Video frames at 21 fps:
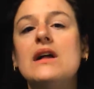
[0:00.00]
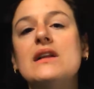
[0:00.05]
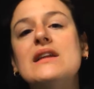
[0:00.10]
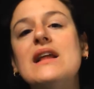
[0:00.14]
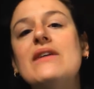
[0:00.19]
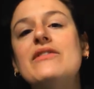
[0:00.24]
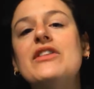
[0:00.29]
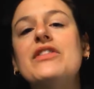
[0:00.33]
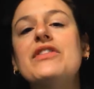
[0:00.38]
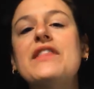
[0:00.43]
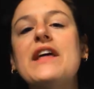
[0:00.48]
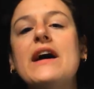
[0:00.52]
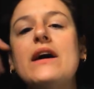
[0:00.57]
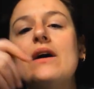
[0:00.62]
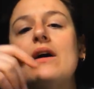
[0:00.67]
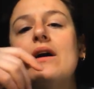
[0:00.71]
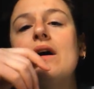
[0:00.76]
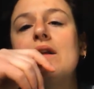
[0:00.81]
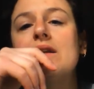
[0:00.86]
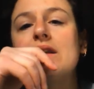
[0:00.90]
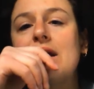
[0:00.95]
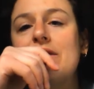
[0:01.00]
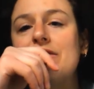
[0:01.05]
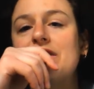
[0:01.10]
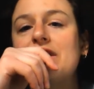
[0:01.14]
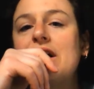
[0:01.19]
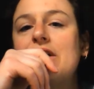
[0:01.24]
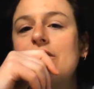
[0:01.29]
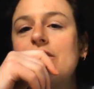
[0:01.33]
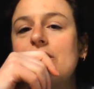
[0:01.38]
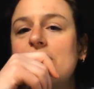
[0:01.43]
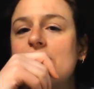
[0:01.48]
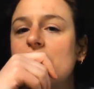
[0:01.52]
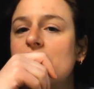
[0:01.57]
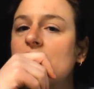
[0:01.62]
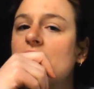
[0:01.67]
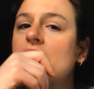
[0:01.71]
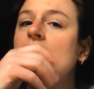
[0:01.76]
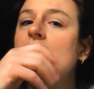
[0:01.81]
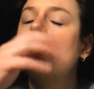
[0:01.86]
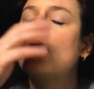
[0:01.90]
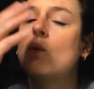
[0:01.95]

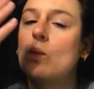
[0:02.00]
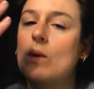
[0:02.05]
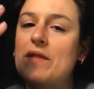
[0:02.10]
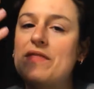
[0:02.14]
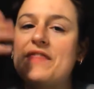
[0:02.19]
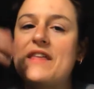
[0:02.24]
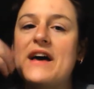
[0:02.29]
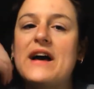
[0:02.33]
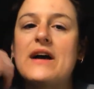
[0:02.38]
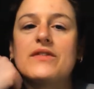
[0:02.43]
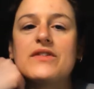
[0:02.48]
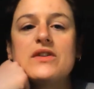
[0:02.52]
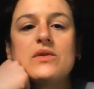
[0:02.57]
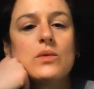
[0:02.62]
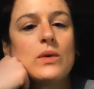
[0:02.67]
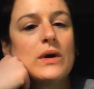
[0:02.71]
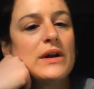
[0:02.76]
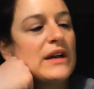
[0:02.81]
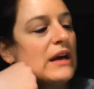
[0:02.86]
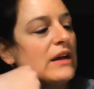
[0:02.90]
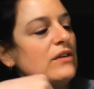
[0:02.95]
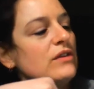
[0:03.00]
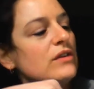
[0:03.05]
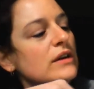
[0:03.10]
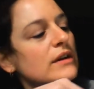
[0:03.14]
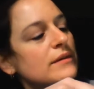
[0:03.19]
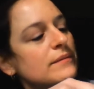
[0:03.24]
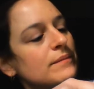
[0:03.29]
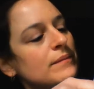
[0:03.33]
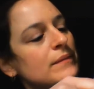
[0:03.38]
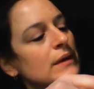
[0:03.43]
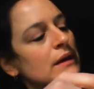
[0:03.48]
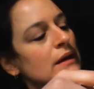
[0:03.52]
1100s, 1,100.